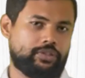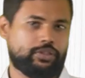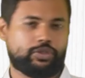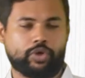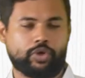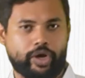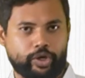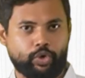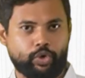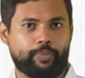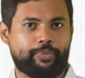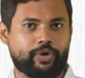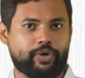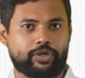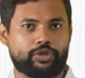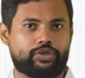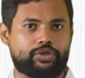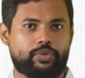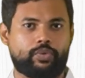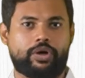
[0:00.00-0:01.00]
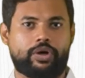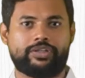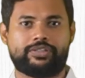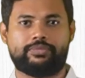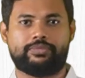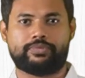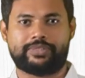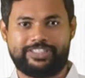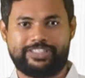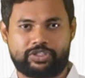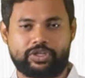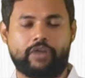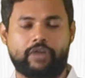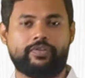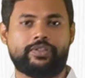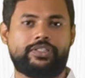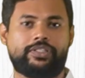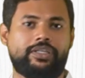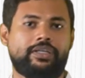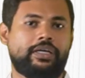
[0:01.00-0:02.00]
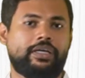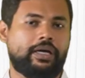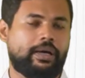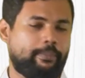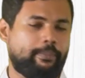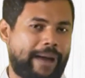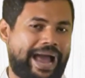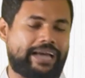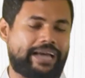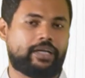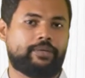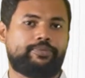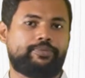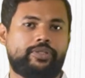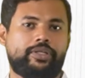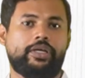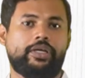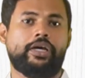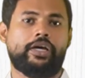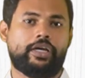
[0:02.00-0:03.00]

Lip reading: So I hope you understood what is insolvency, bankruptcy,